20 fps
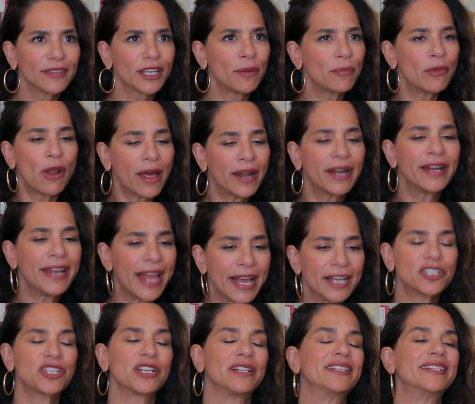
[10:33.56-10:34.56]
not a
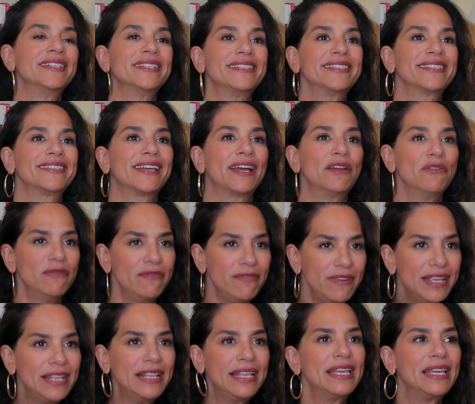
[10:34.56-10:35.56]
nationalist. I
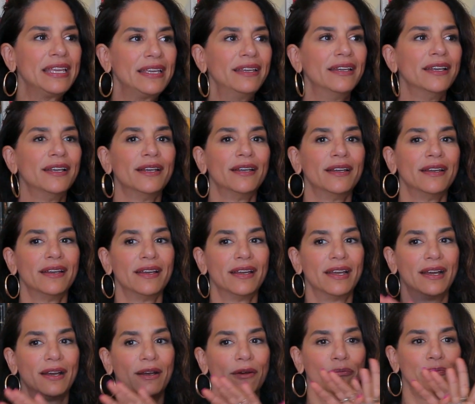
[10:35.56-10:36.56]
really
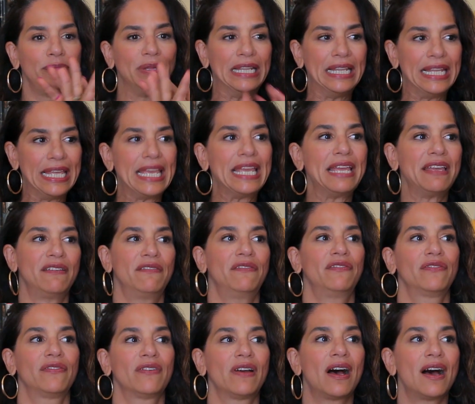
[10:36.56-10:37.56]
believe
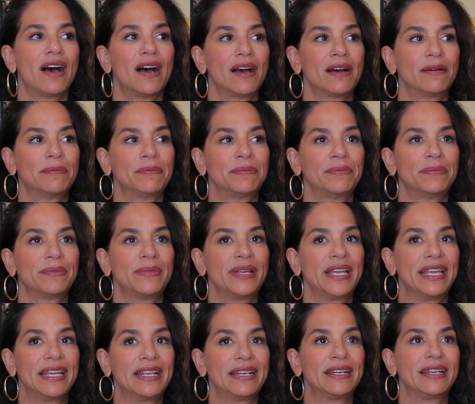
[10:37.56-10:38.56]
in
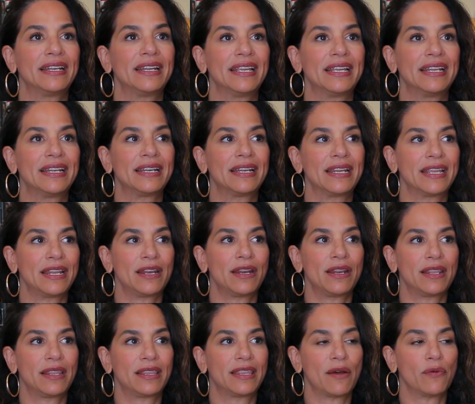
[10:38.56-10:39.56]

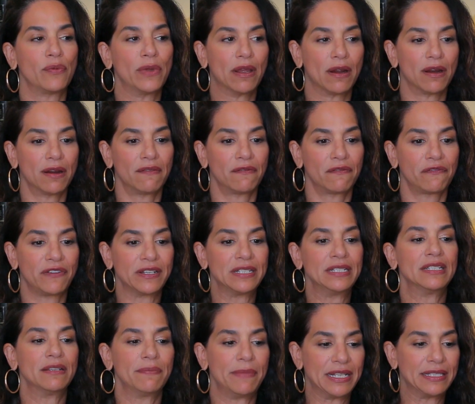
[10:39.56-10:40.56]
that we are
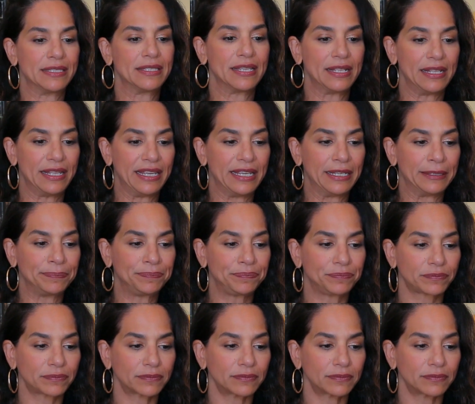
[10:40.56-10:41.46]
fundamentally